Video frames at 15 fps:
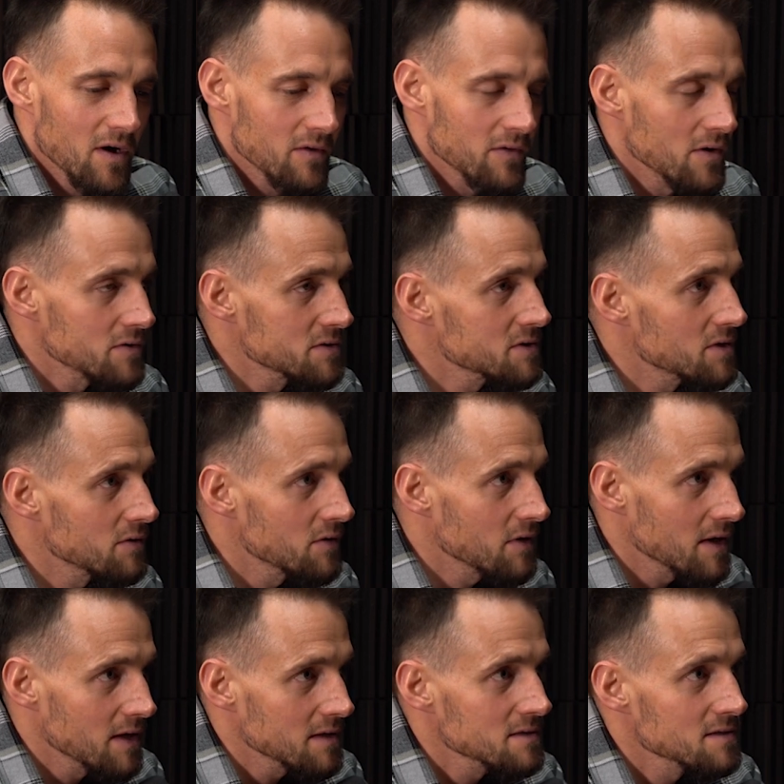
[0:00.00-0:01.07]
out those two
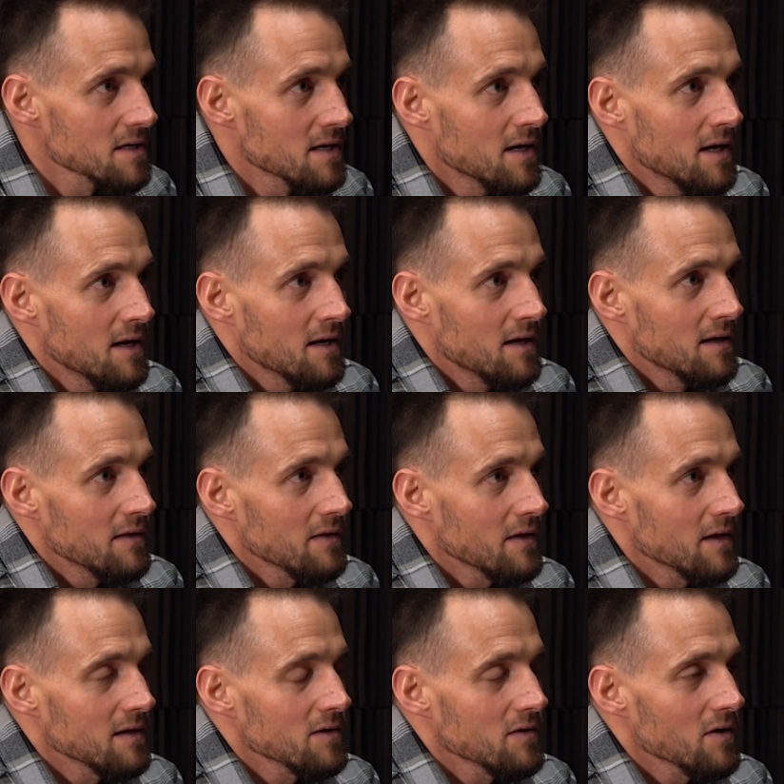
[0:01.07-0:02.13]
things,
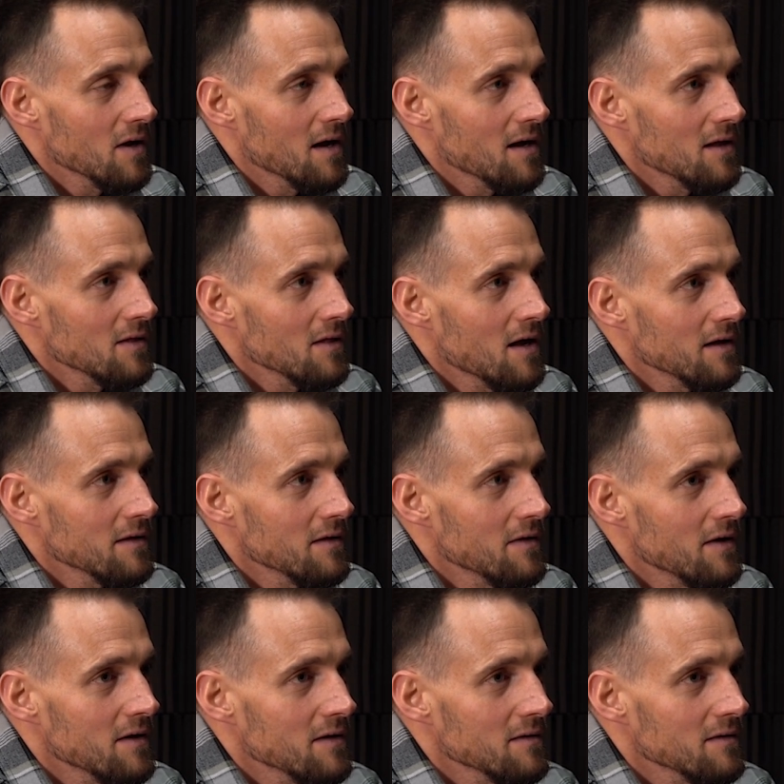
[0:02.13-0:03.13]
then you got a lot of